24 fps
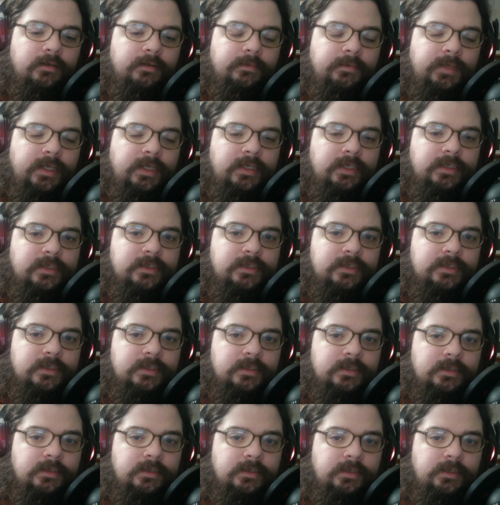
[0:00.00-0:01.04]
means,
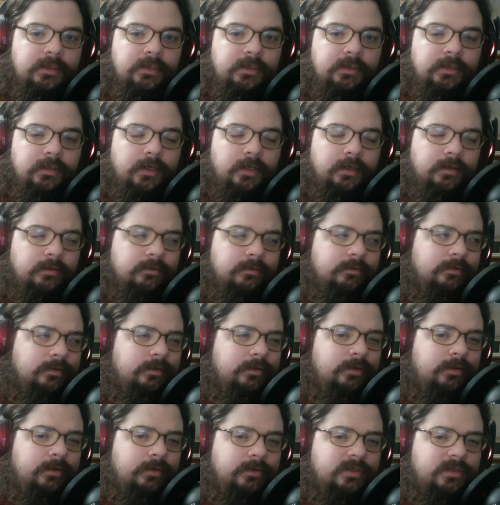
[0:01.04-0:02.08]
uh,
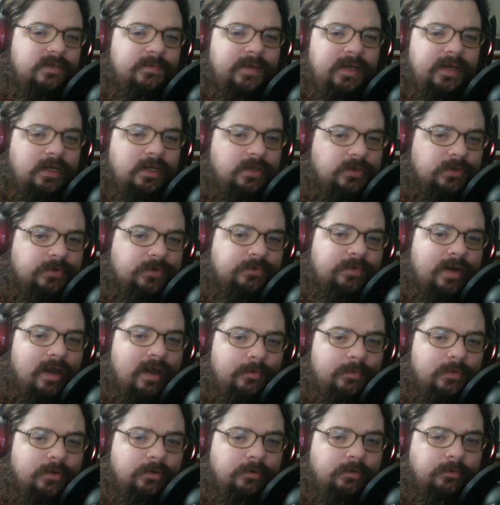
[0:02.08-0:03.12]
depending on the
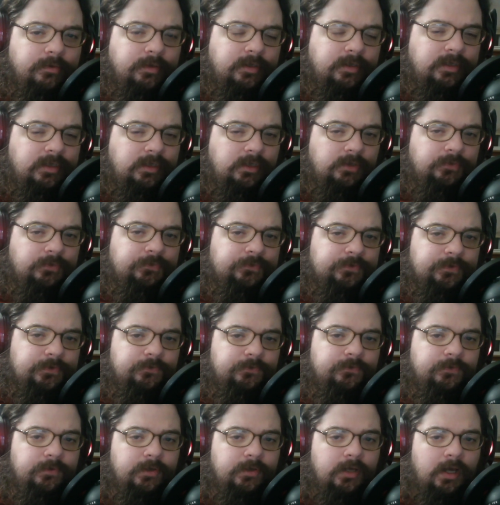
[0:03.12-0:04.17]
grammar, the gift
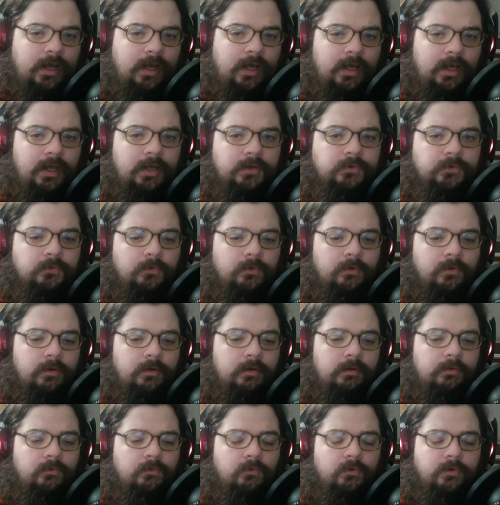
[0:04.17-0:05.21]
of God
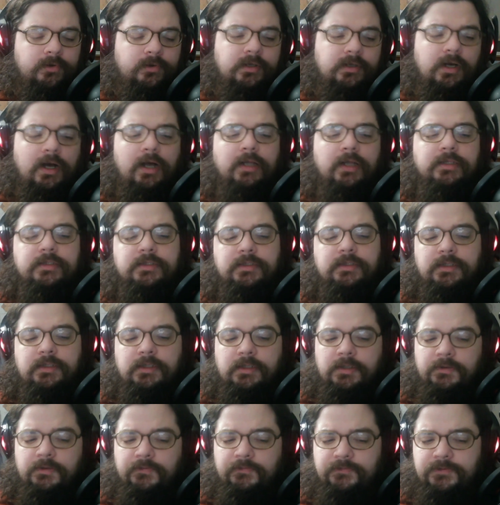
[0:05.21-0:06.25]
or, or God's
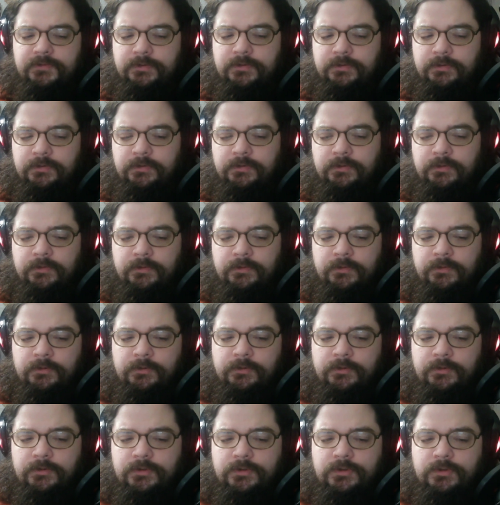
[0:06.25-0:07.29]
gift.
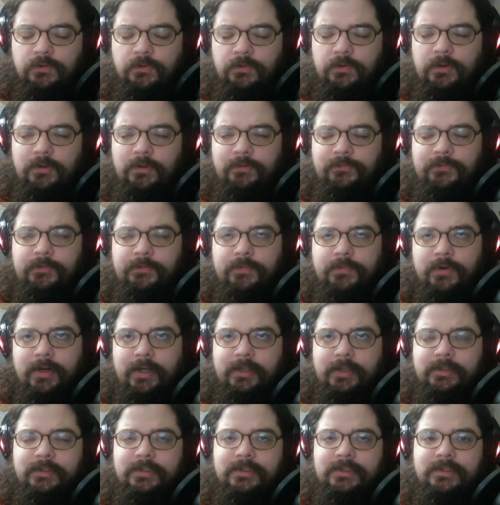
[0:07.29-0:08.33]
So if you
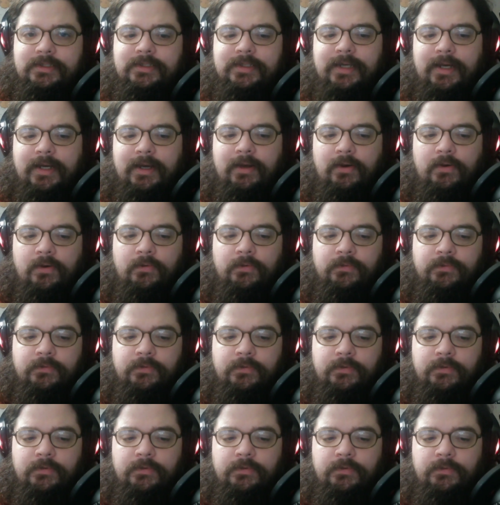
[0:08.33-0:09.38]
break this down,
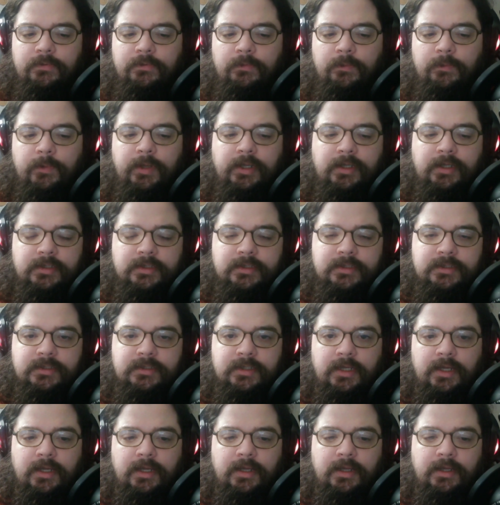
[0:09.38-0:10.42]
we can
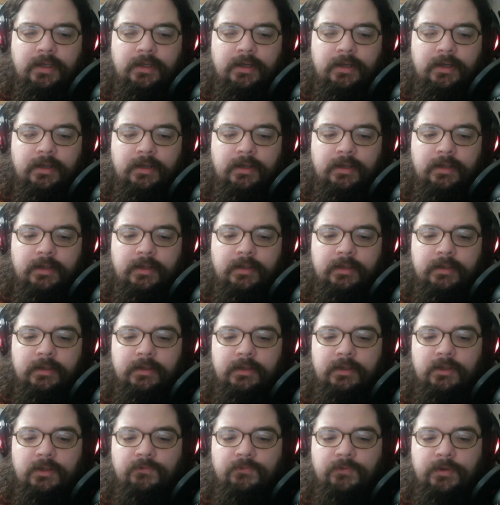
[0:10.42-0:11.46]
say uh,
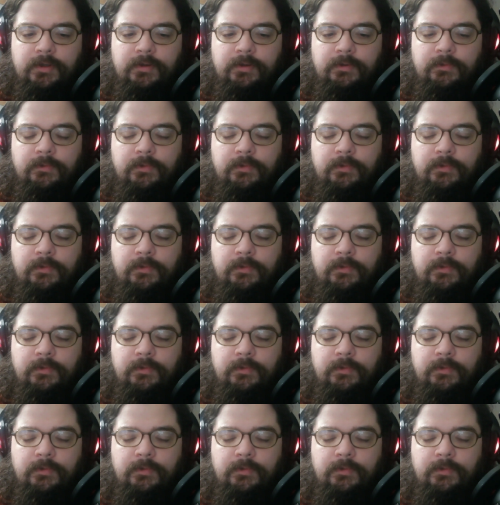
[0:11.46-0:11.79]
if we